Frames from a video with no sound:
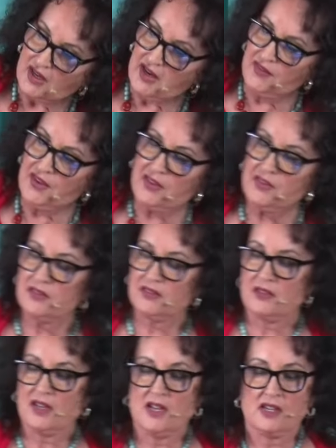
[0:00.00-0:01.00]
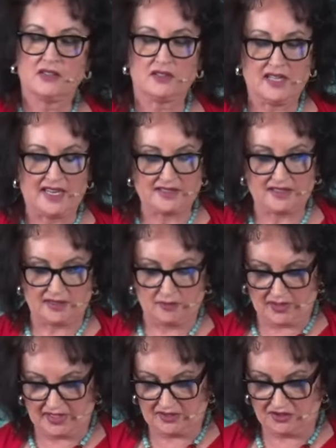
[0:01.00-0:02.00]
And then, lastly,
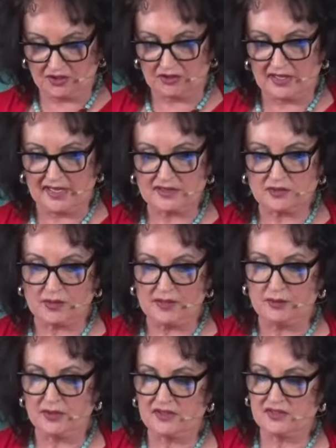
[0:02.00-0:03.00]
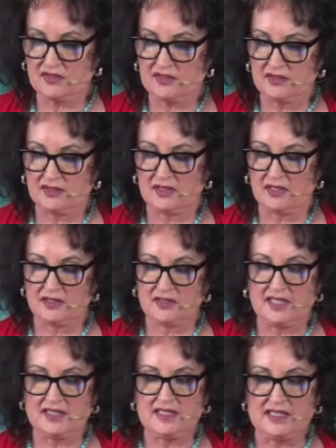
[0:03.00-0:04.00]
what I shared last week was uh,
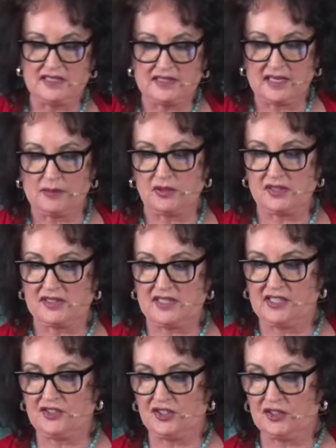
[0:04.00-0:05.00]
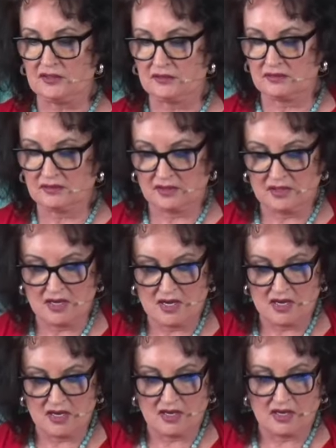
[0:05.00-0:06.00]
in destabilization.
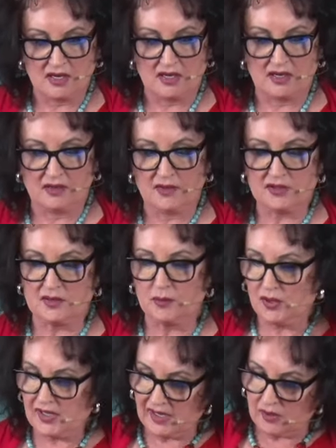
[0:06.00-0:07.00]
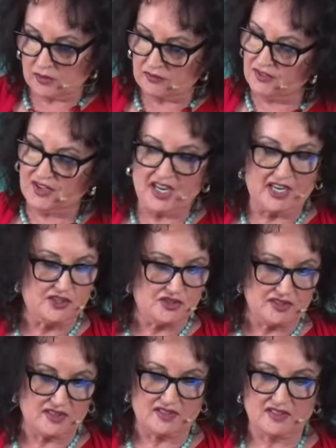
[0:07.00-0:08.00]
Uh, there's a book out for
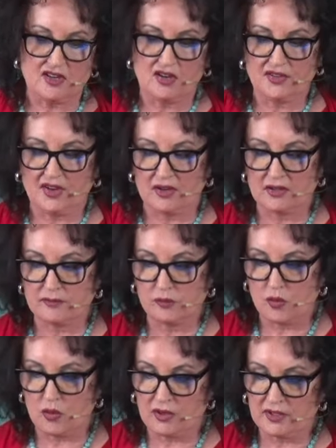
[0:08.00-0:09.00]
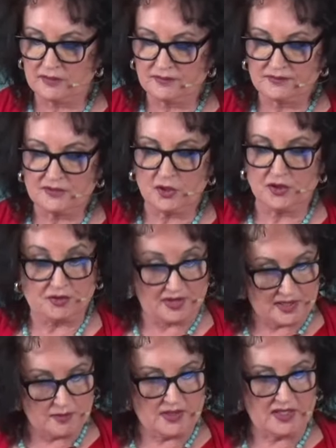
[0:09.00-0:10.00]
ages. It's called The Art of War Know Your
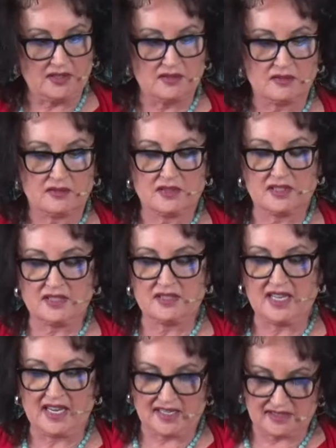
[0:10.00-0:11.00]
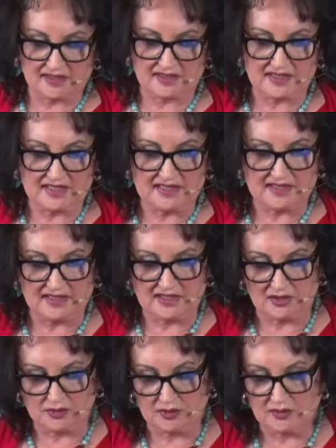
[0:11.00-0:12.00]
Enemy, SUNTAS,
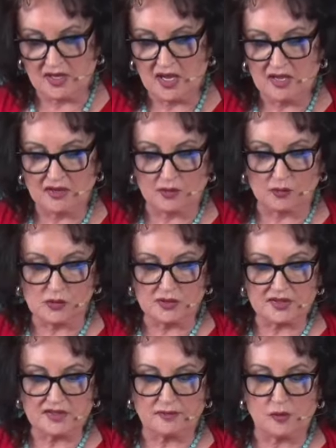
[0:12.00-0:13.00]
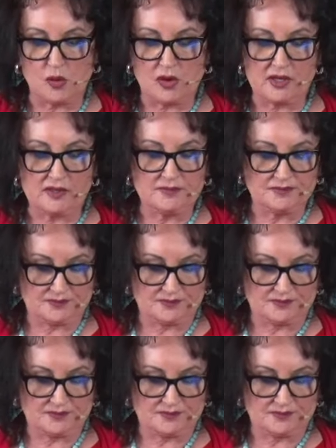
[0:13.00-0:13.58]
TZU. The Rules of War.